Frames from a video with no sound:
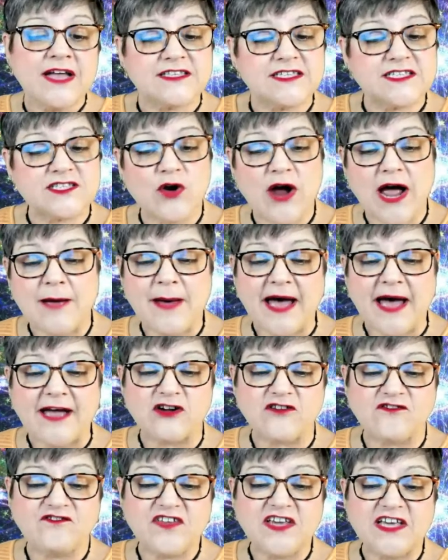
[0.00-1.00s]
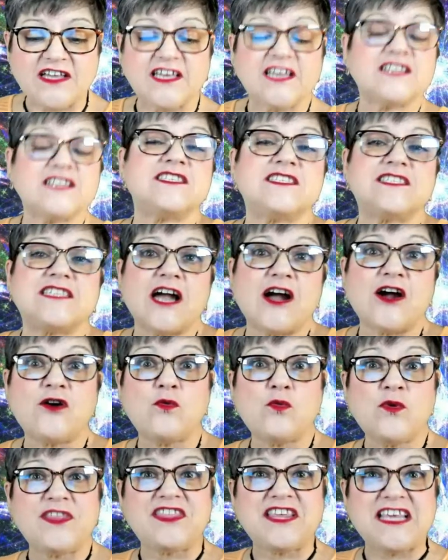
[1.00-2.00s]
describe how you're feeling and start
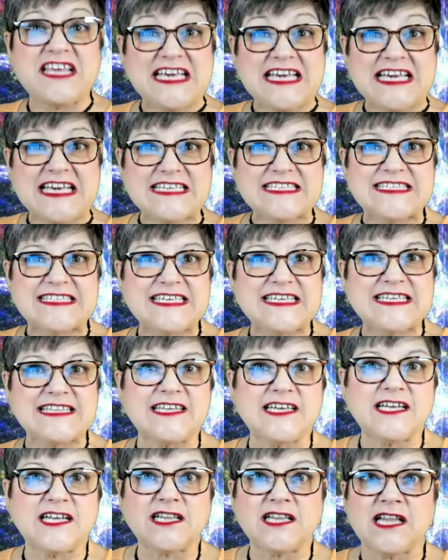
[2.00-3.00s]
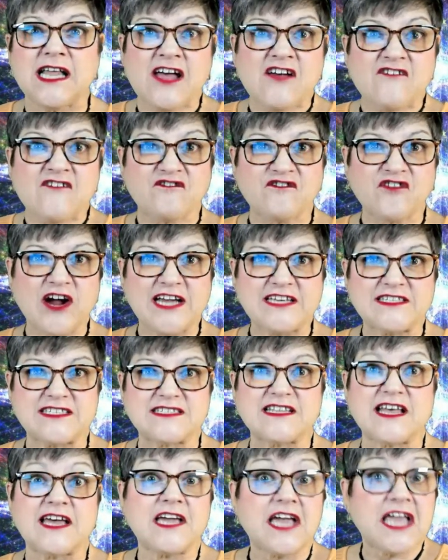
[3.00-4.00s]
with easy little phrases
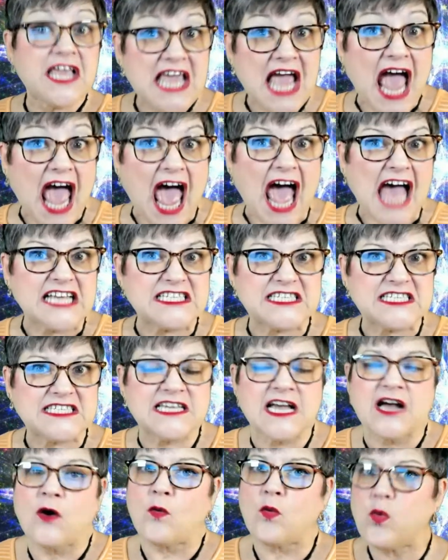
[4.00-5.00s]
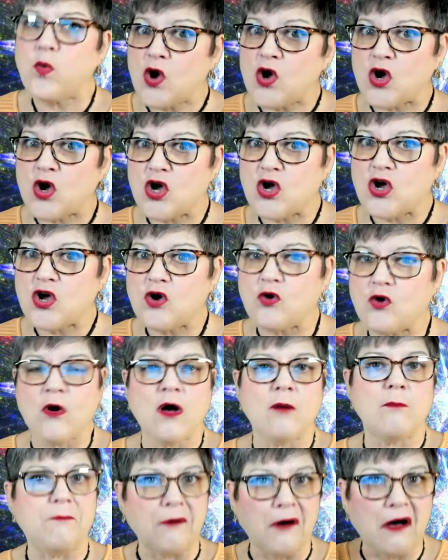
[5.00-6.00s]
like, yes,
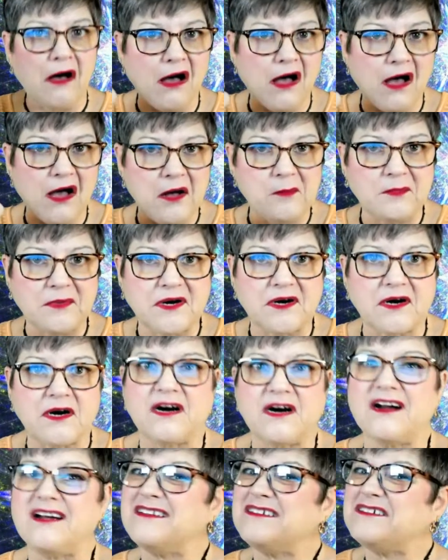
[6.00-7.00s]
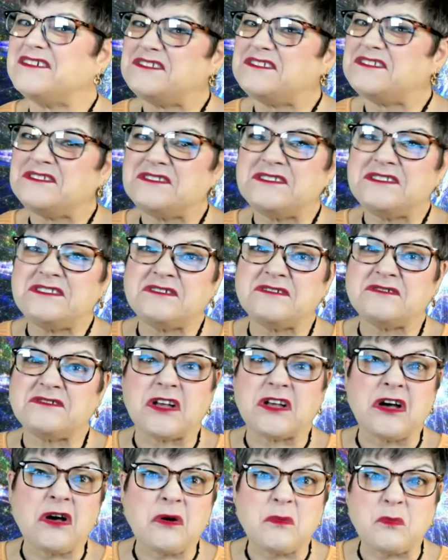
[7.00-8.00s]
bummer, oh,
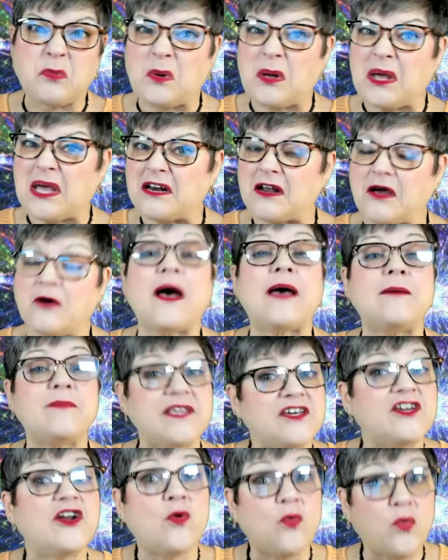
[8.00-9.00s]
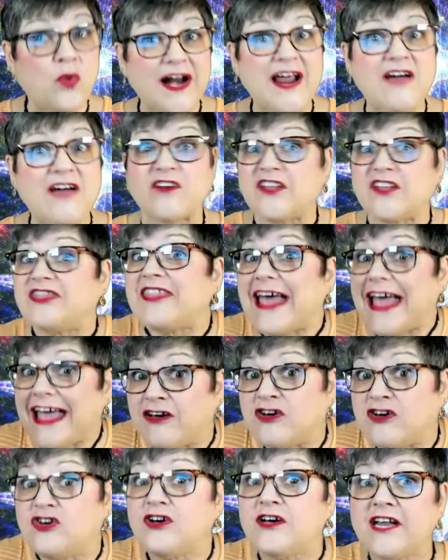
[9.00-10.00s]
no bueno. I mean, whatever,
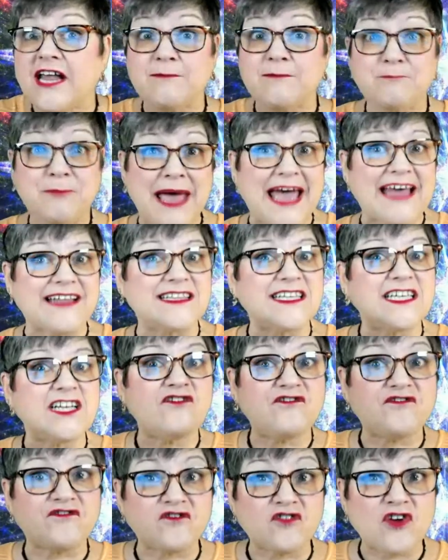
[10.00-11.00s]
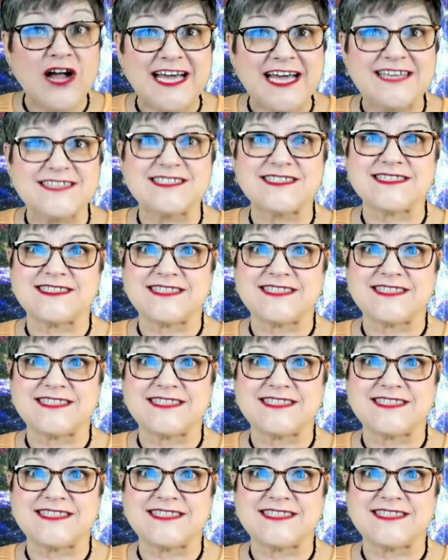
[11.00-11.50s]
good and bad little phrases